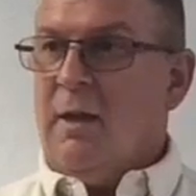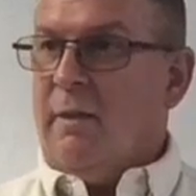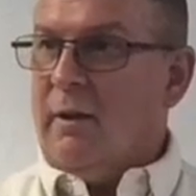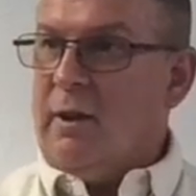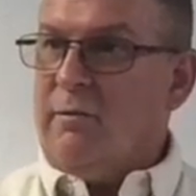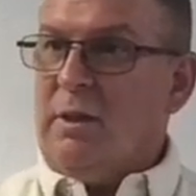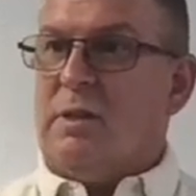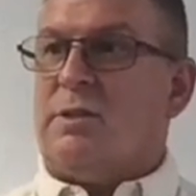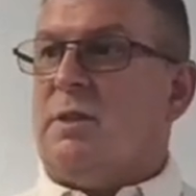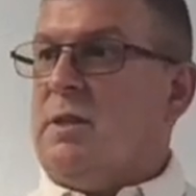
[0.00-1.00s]
They're giving
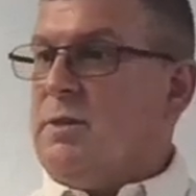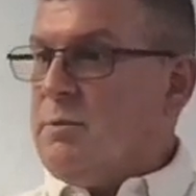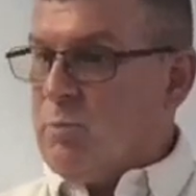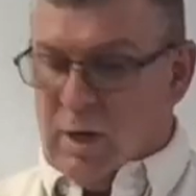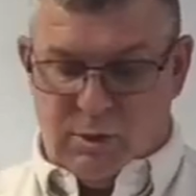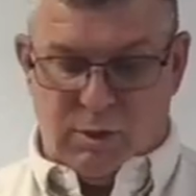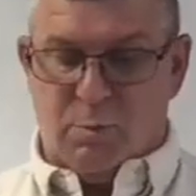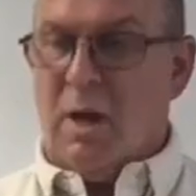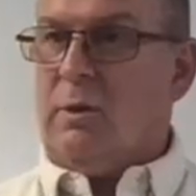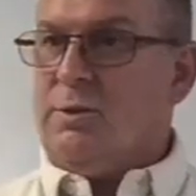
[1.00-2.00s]
this
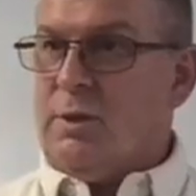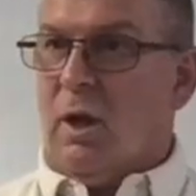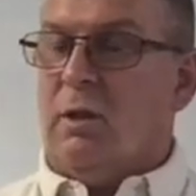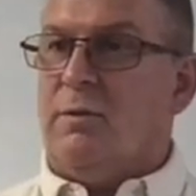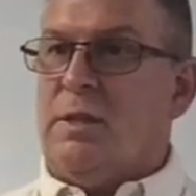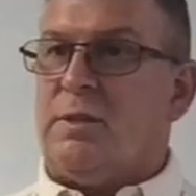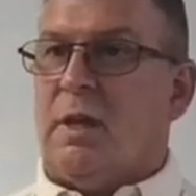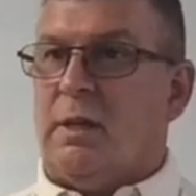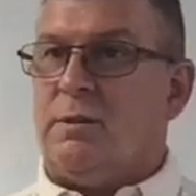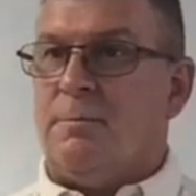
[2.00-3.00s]
precious metals and all of these
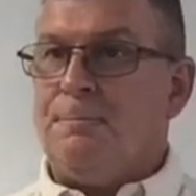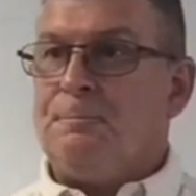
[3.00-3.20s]
things.